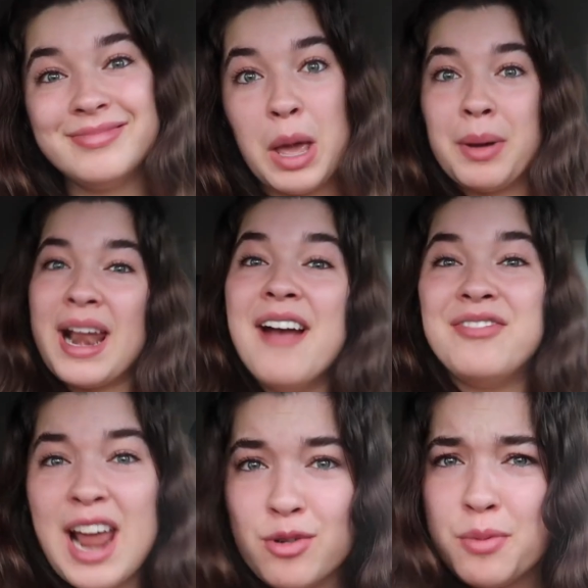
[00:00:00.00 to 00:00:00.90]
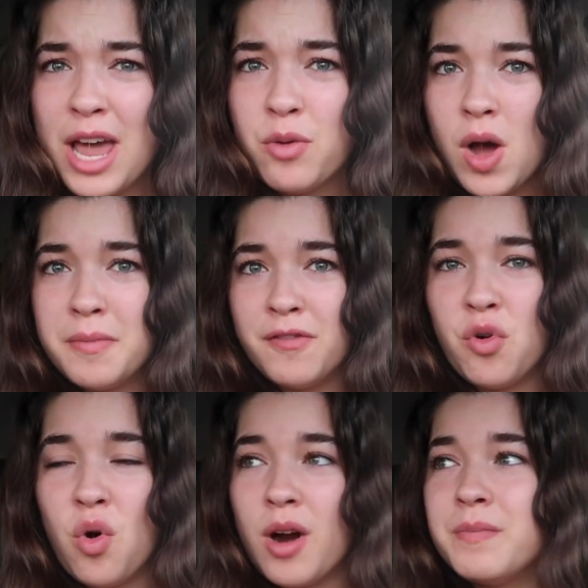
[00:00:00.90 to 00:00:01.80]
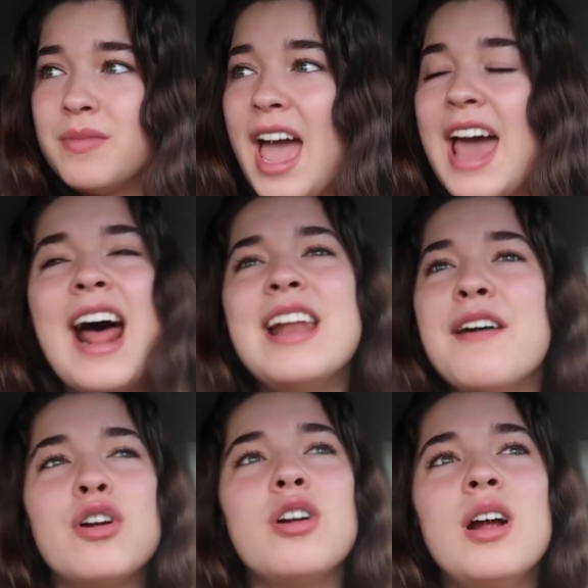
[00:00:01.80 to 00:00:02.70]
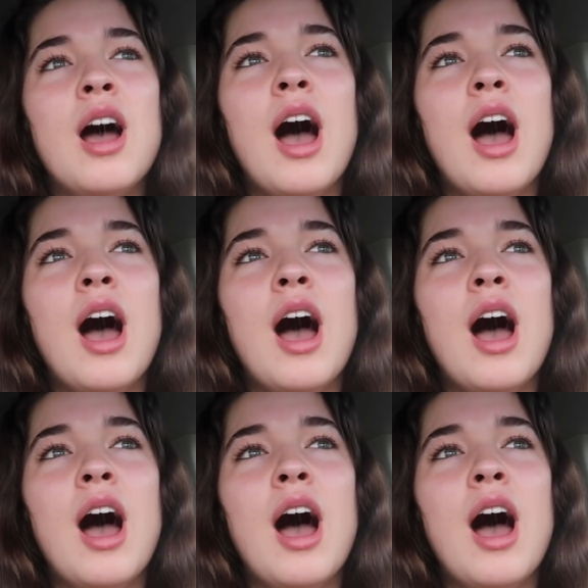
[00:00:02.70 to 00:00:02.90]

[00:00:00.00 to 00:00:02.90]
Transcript: But I've never been one before. And I never